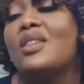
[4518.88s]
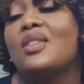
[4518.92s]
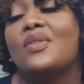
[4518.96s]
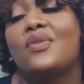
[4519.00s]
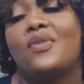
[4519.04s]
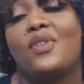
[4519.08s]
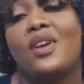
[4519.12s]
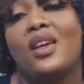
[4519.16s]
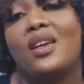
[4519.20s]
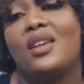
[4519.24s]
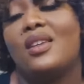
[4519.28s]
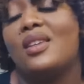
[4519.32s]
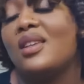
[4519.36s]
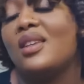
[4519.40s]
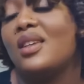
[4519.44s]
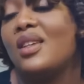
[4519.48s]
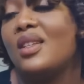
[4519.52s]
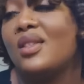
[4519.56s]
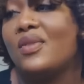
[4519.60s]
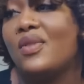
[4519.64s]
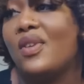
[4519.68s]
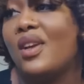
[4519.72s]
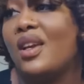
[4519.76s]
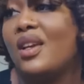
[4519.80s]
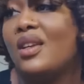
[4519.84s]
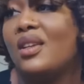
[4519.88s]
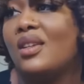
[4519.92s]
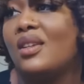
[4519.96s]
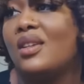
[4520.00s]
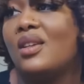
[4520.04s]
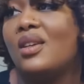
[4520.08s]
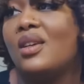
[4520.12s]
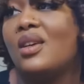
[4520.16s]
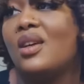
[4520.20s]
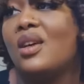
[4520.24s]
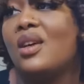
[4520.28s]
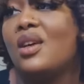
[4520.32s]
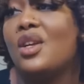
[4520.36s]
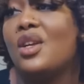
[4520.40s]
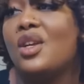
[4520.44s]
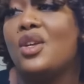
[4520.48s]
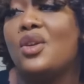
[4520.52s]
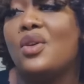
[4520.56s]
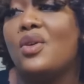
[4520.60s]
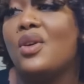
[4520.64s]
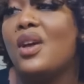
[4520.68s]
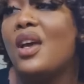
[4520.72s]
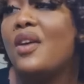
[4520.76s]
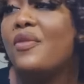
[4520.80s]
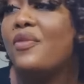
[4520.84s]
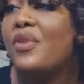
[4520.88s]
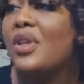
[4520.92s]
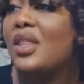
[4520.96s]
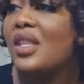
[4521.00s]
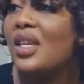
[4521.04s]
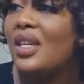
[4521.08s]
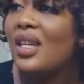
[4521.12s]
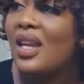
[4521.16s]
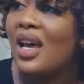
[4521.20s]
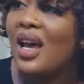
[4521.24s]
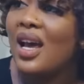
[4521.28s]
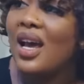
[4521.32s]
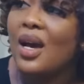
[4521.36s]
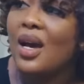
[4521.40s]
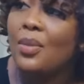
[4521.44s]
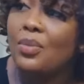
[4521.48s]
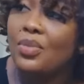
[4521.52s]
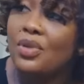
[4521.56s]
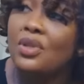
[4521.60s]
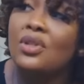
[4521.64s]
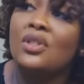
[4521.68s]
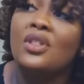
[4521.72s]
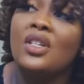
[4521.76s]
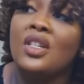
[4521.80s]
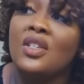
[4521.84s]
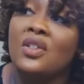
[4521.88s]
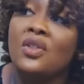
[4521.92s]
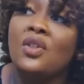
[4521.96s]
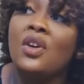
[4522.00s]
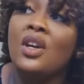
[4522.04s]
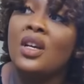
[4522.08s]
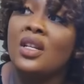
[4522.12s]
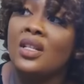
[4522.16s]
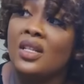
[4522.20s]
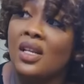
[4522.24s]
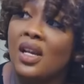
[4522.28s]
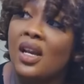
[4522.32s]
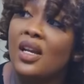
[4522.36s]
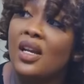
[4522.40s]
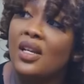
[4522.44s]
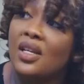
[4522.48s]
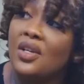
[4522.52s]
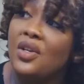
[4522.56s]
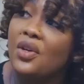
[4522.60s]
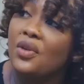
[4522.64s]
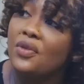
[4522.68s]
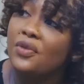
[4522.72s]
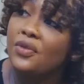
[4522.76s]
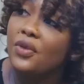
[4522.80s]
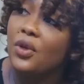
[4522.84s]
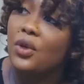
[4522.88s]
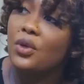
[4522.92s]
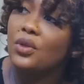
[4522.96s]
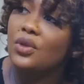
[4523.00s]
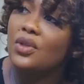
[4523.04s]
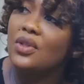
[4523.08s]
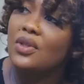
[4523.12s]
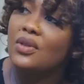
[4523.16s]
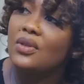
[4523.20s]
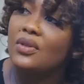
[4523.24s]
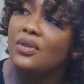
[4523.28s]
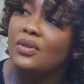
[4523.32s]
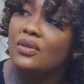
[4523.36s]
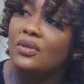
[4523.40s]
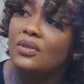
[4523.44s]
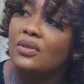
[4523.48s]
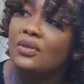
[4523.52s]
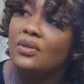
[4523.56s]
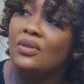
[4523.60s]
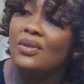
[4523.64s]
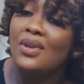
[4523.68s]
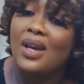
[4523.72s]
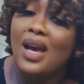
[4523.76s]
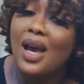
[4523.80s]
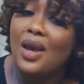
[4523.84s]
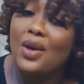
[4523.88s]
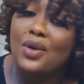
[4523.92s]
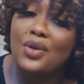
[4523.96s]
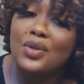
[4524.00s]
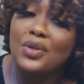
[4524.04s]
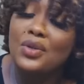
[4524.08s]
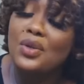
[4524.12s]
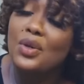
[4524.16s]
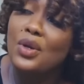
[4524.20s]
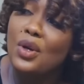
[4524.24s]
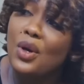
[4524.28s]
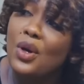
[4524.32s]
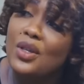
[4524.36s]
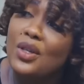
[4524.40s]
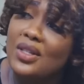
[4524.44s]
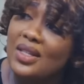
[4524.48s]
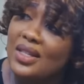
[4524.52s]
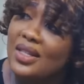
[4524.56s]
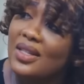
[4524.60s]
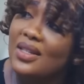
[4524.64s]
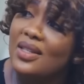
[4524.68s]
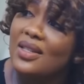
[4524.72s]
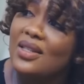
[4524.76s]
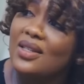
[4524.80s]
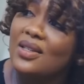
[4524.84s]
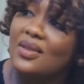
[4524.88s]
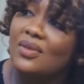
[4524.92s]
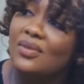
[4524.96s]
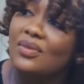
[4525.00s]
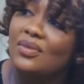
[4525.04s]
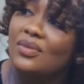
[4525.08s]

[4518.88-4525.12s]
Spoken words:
It's fine. You know, everything that happened is not entirely your fault. I also caused it.